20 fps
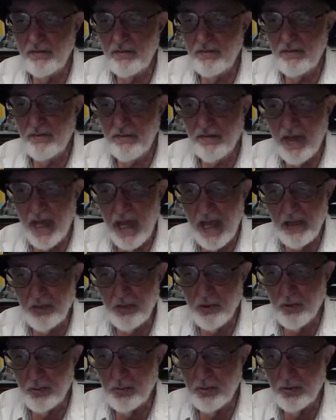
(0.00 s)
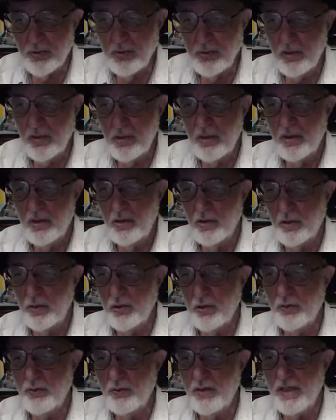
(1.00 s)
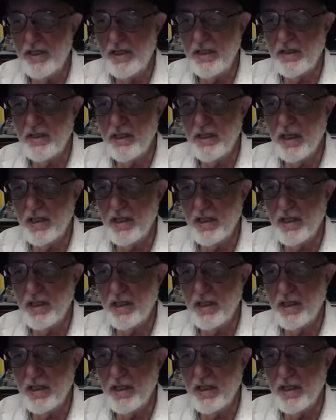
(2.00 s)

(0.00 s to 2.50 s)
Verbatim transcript: valuable, unique, and